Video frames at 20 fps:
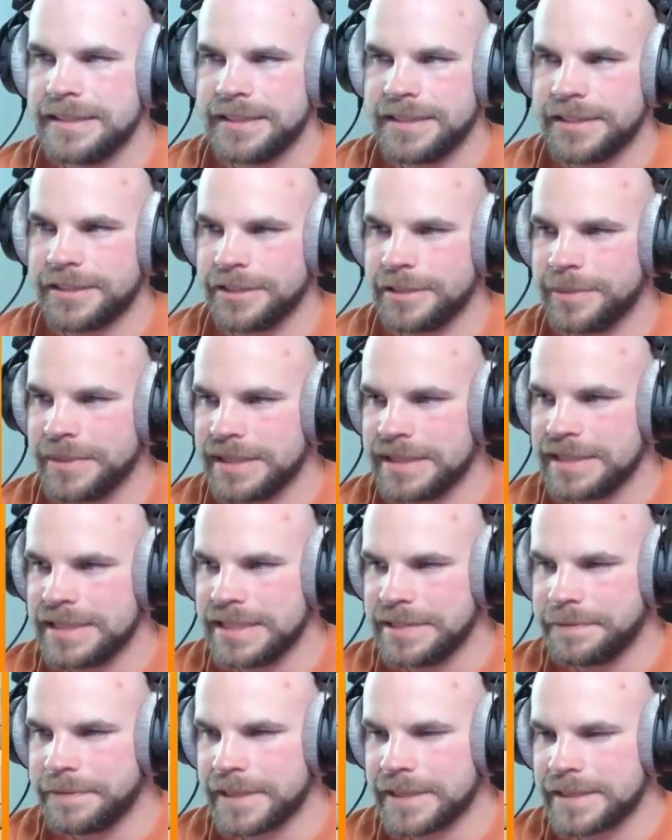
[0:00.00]
going to be a
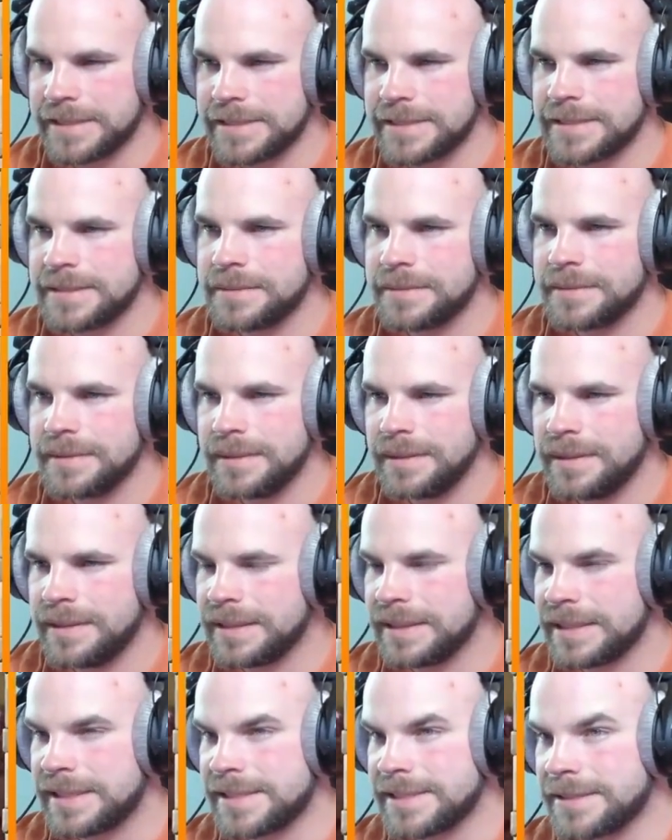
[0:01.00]
defense.
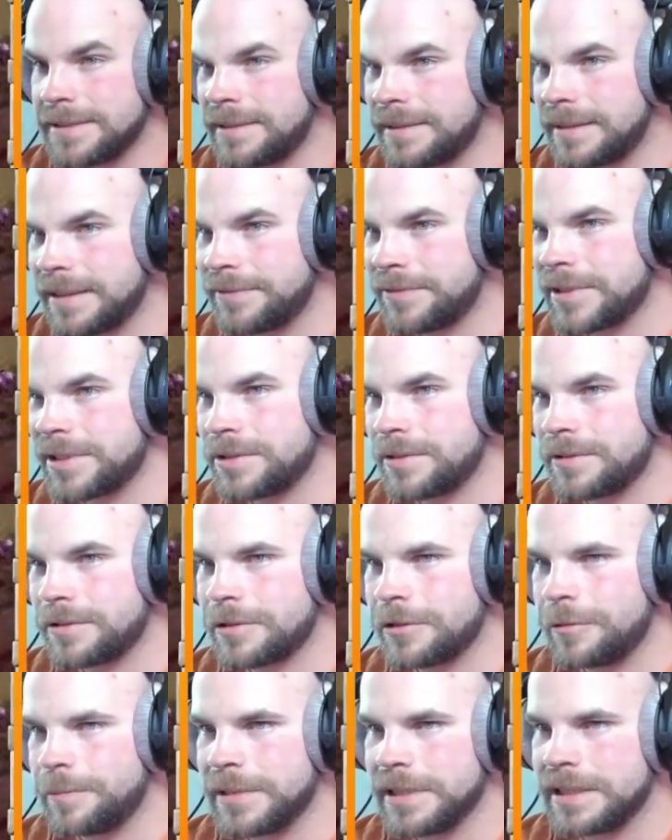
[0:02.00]
This is going to leave the door
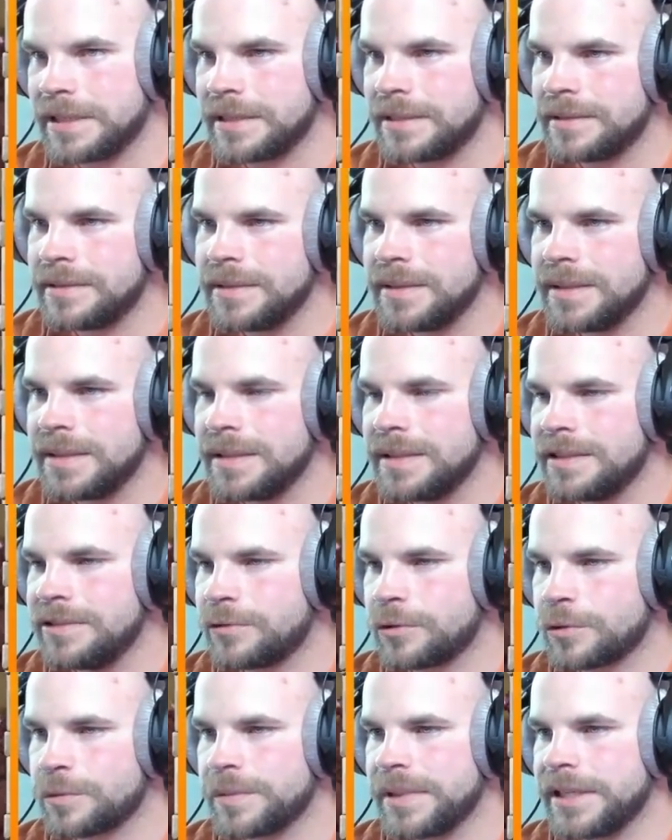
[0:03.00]
open
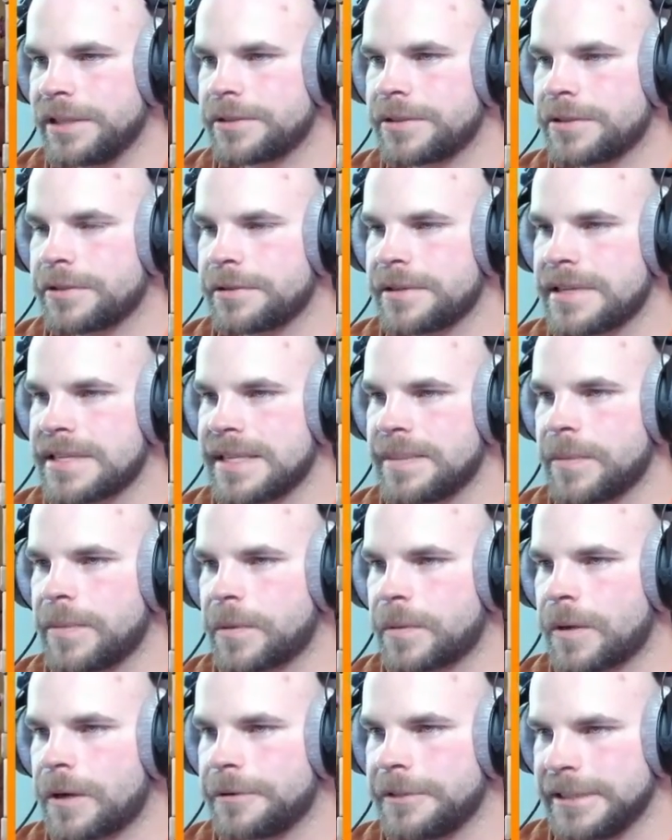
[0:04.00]
for Rigo Torres and
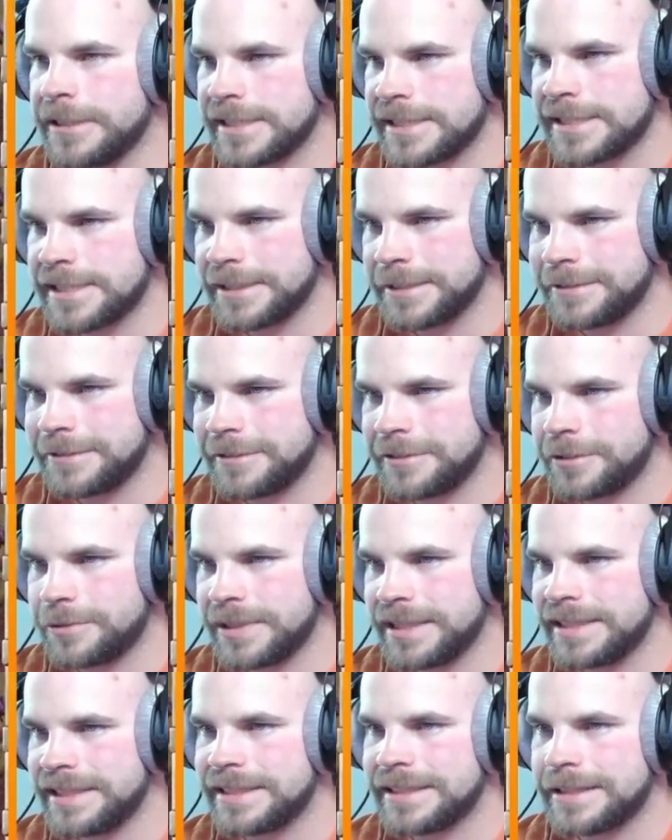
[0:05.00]
Marawi to steal the
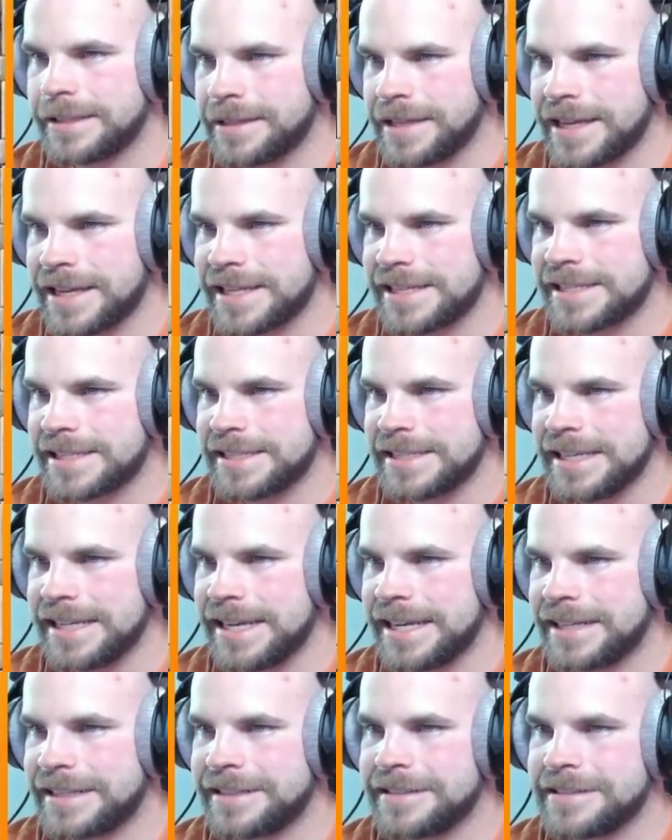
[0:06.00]
win in the last attack.